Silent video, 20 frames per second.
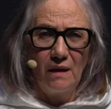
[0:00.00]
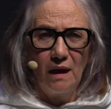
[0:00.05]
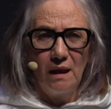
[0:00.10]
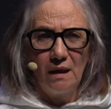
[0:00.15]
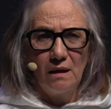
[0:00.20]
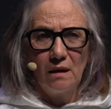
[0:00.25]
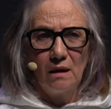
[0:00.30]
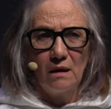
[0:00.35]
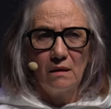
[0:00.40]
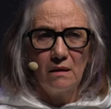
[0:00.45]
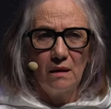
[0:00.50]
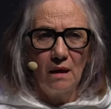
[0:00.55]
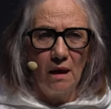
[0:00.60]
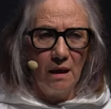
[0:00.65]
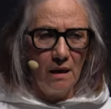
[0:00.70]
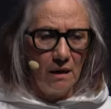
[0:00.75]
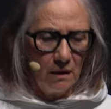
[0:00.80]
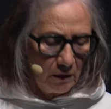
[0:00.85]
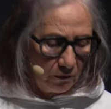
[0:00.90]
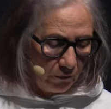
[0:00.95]
data
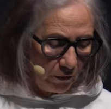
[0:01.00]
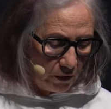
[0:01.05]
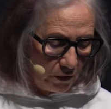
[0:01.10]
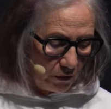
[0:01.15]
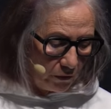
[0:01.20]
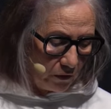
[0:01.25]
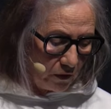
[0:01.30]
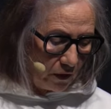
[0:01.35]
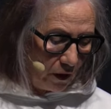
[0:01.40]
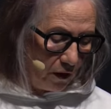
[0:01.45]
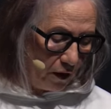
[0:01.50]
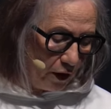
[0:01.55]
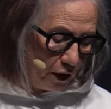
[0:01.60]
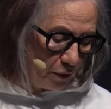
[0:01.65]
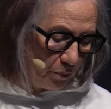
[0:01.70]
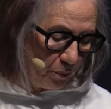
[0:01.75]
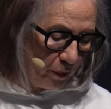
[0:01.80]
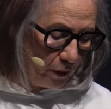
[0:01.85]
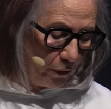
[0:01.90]
science versus art,